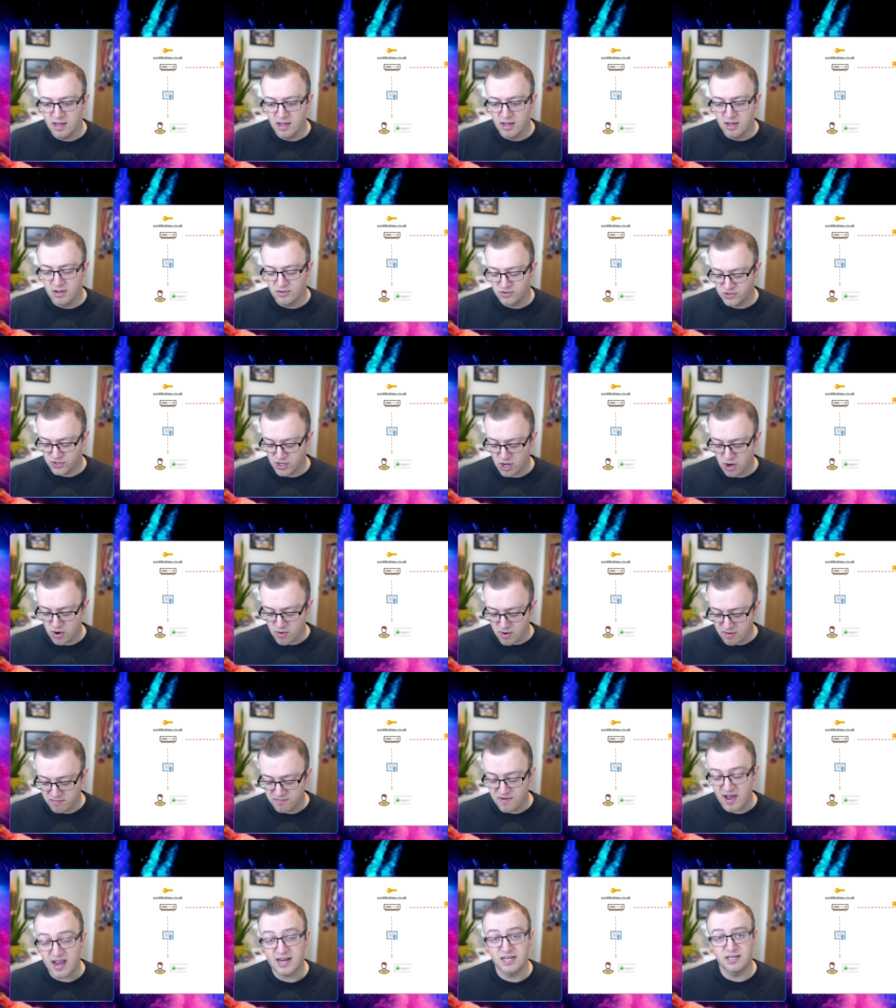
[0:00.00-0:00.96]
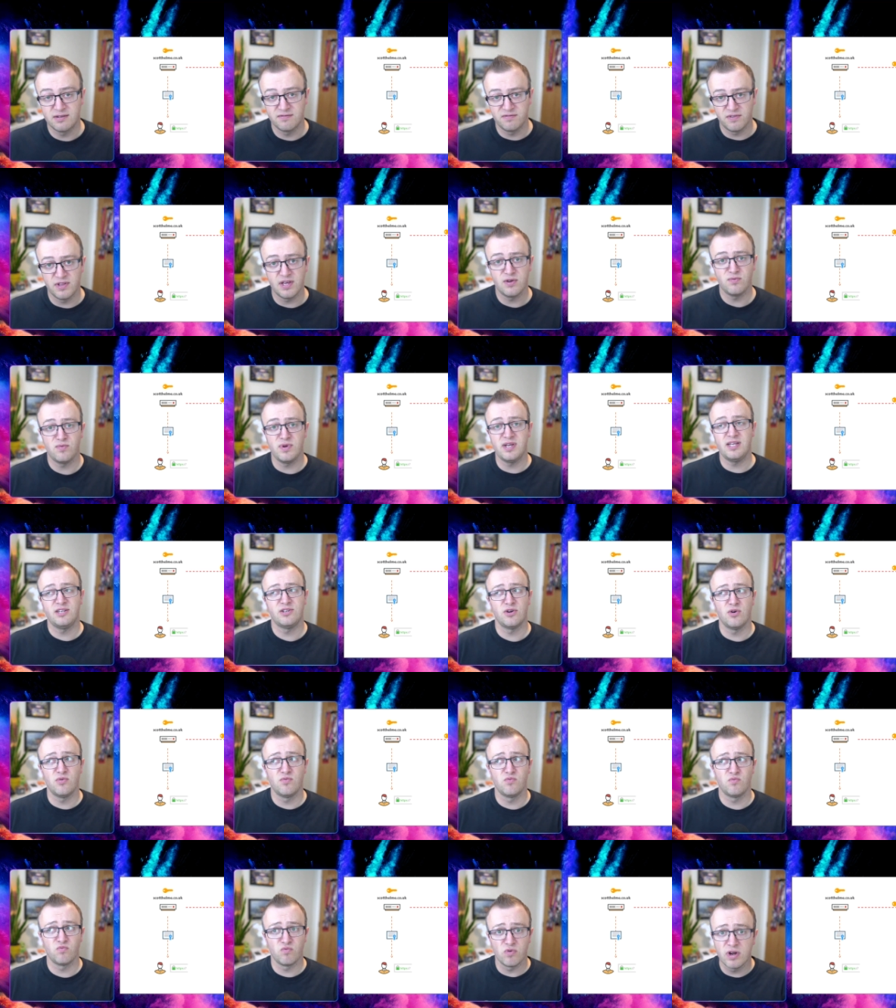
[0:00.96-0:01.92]
So effectively, we
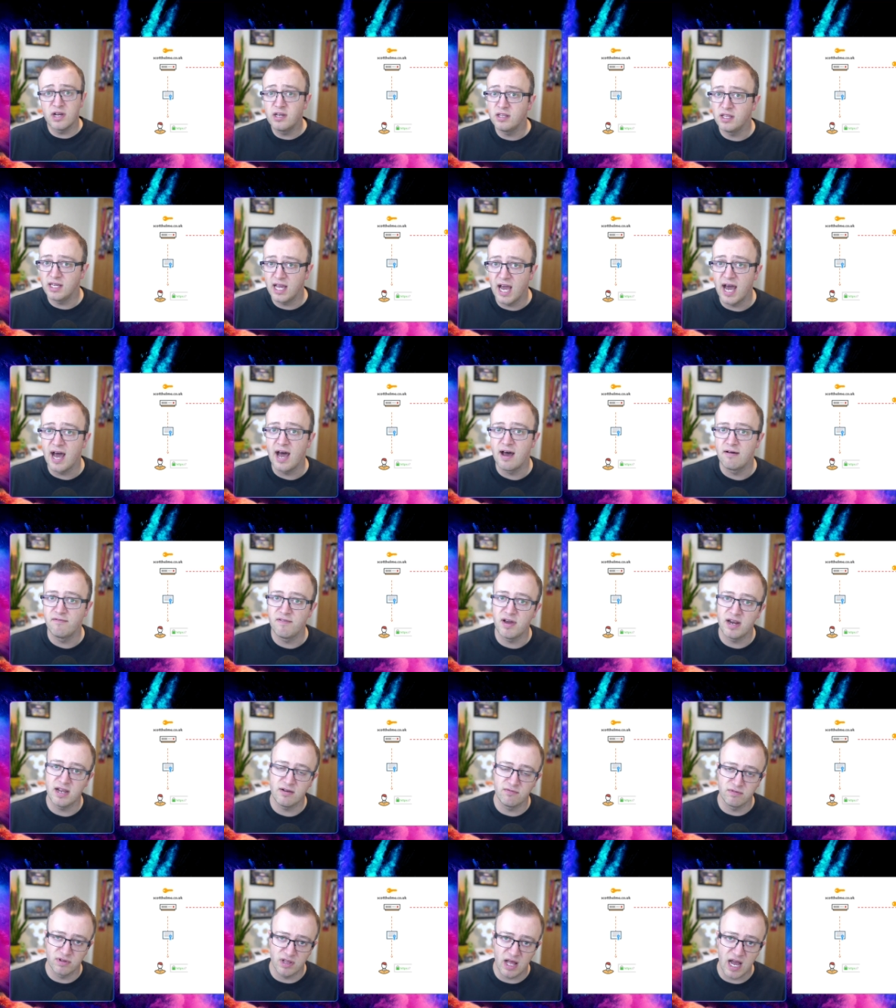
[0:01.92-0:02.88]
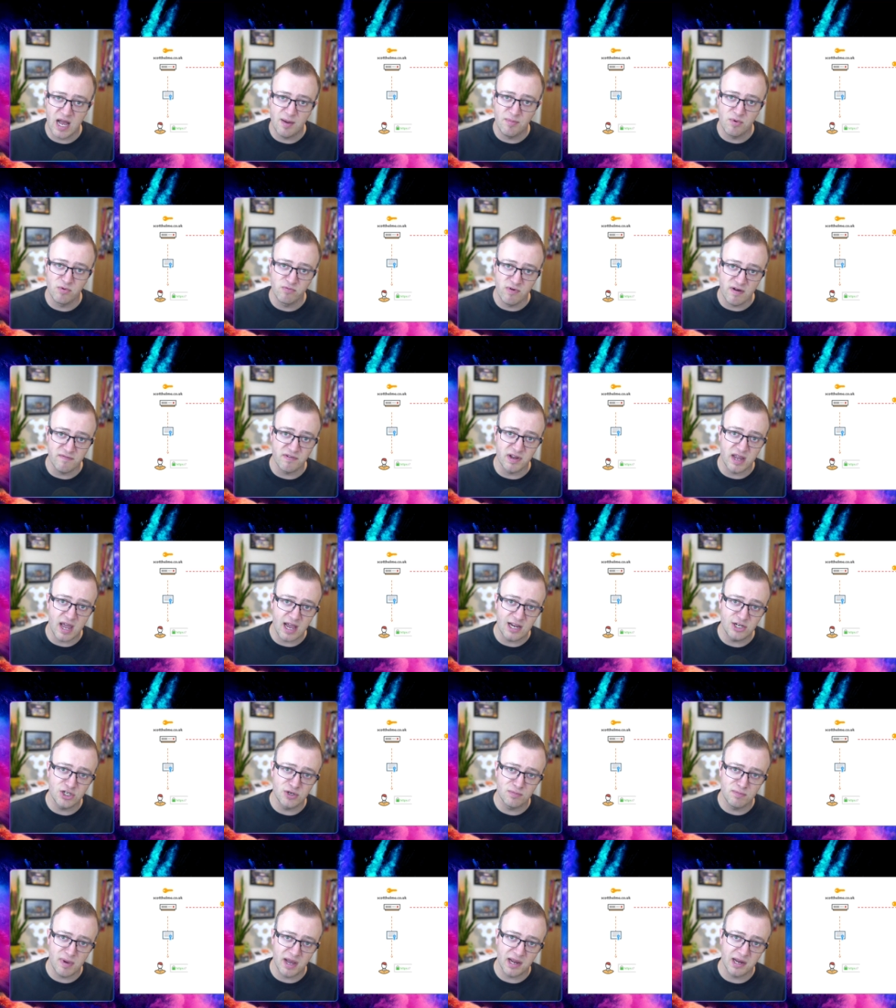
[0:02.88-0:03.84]
don't really have any reliable
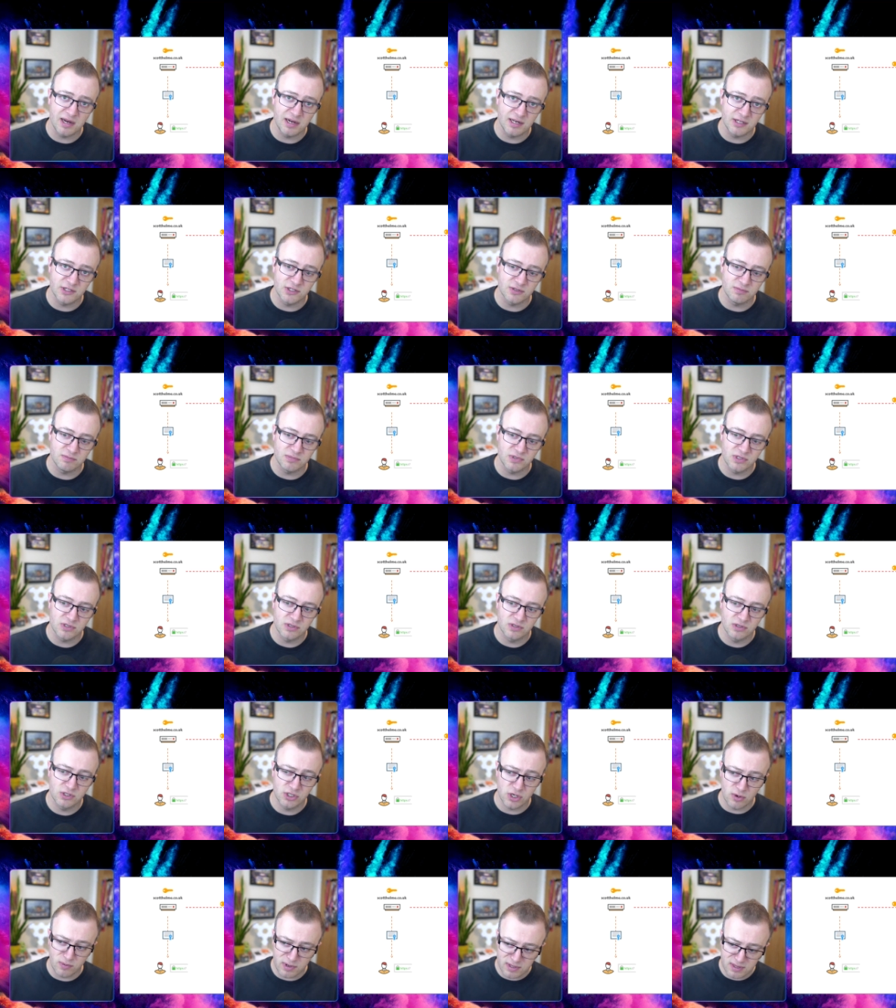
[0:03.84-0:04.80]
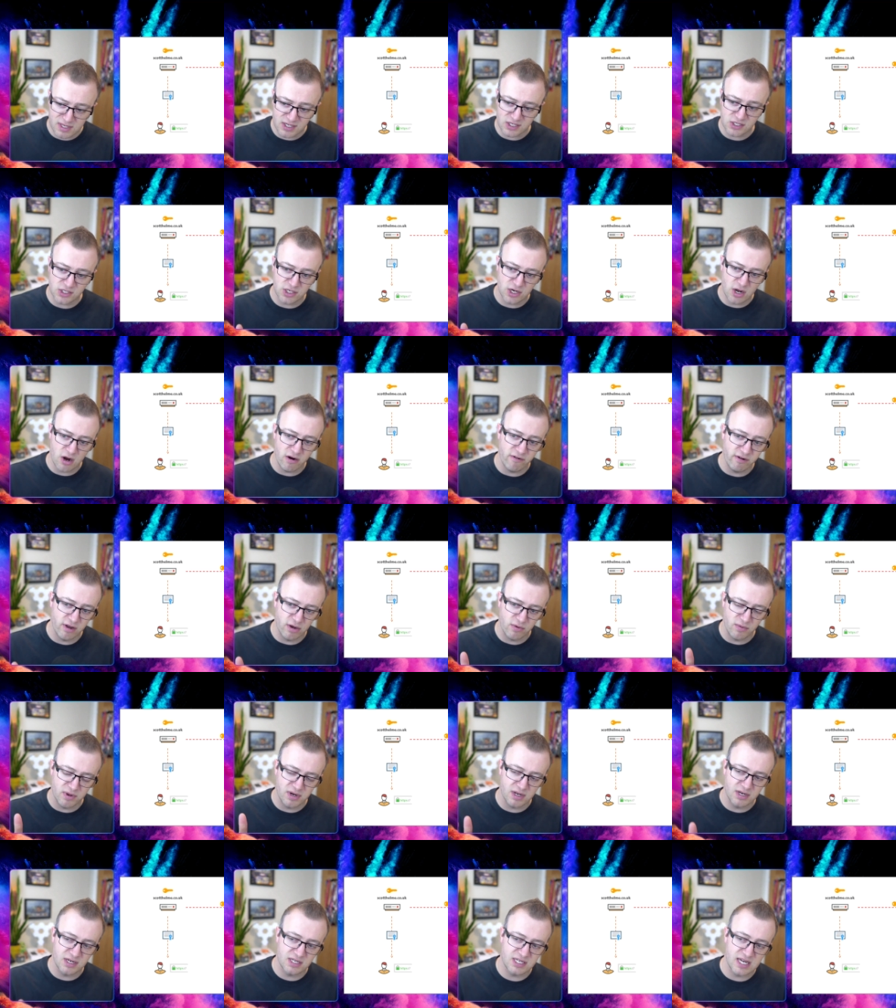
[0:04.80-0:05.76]
revocation mechanisms. So in this scenario, when
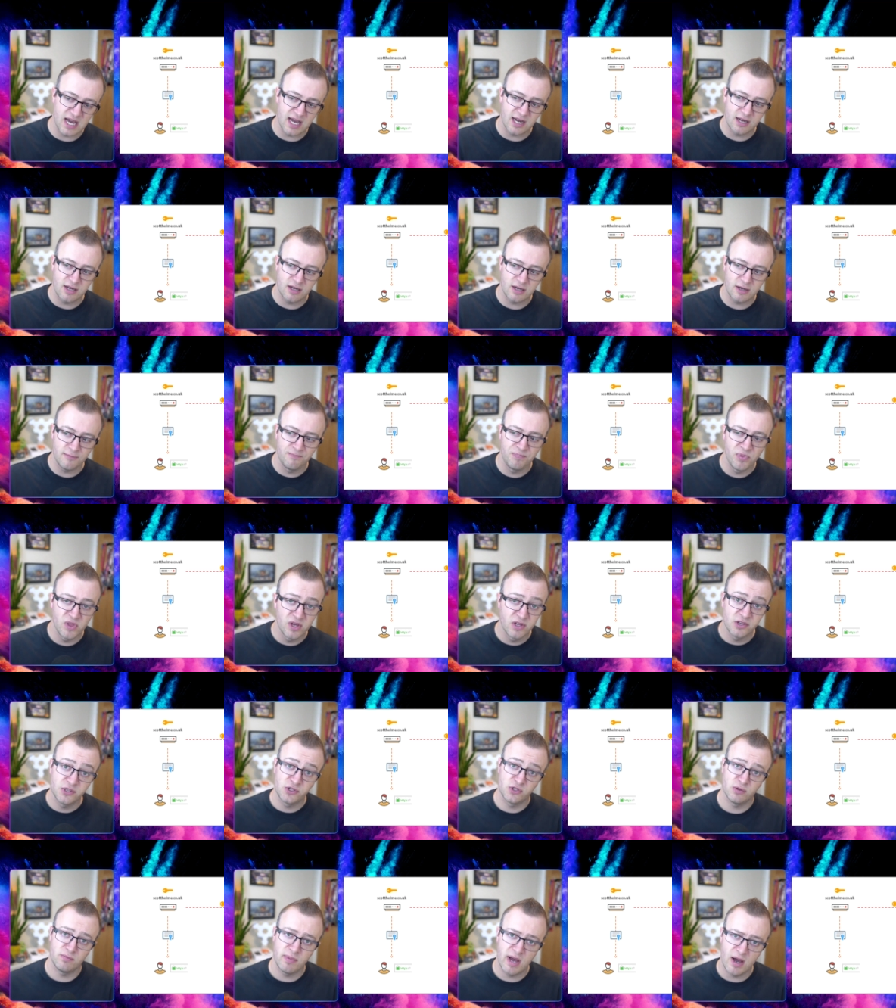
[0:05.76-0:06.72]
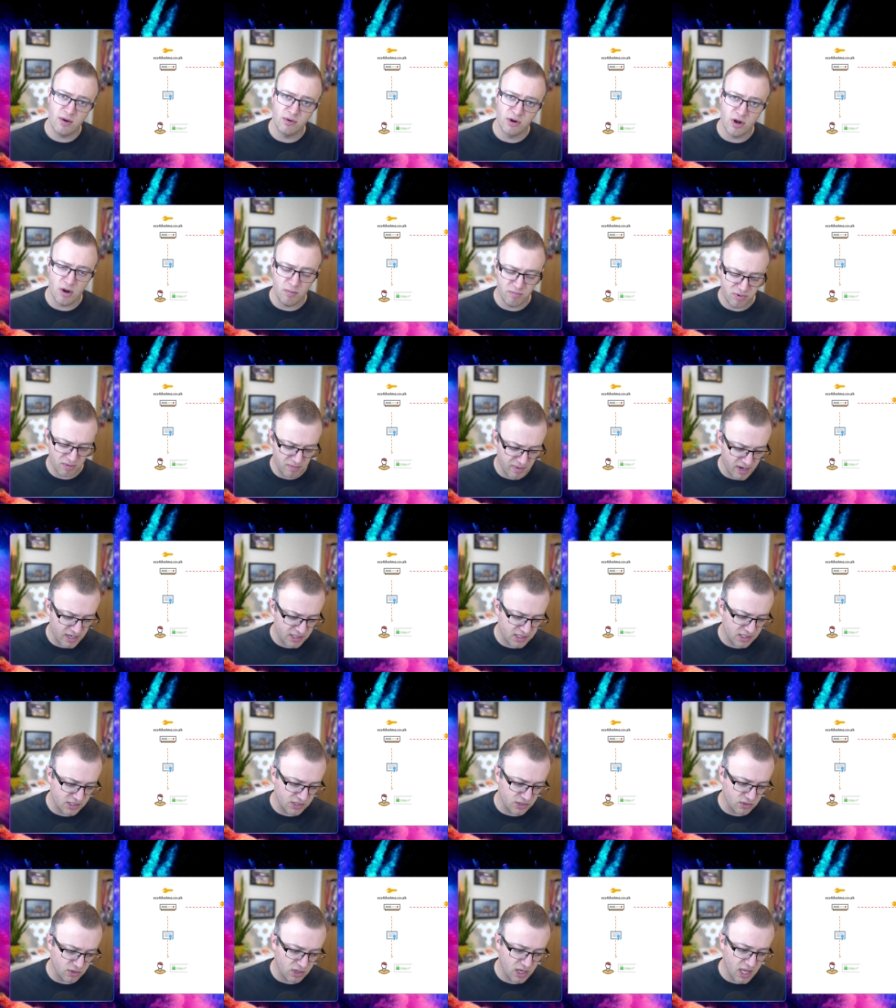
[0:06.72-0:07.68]
an attacker somehow compromises
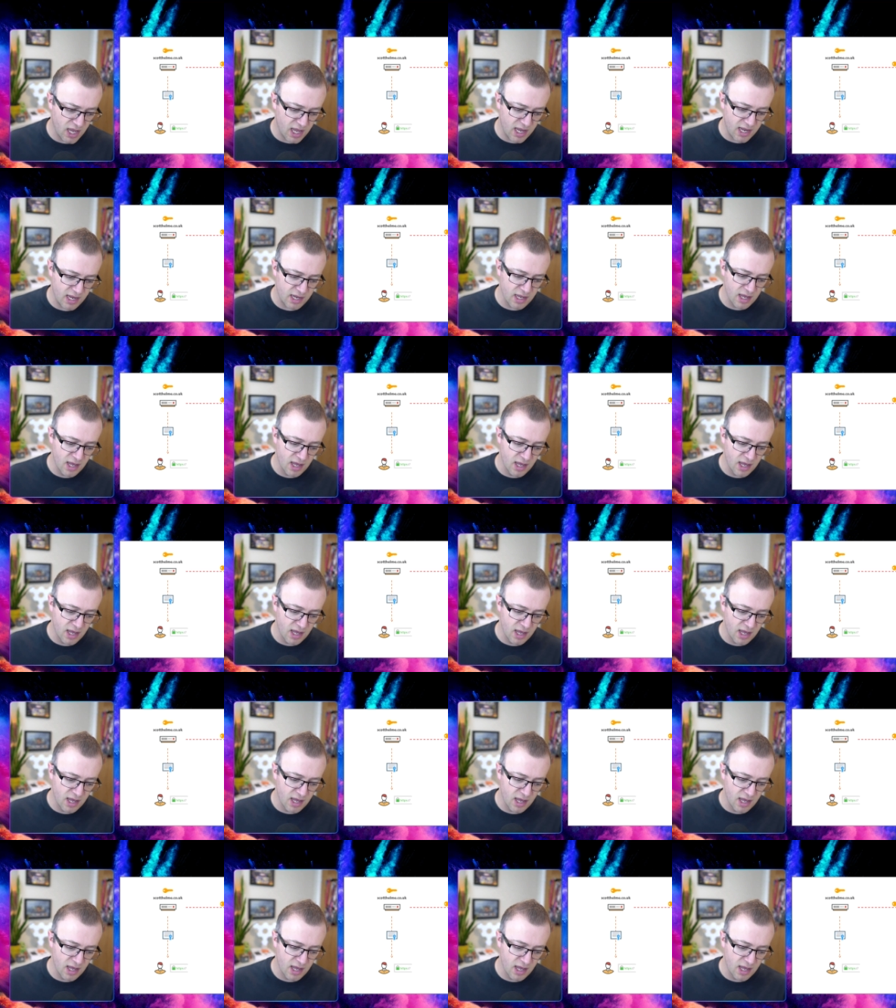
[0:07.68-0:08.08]
your key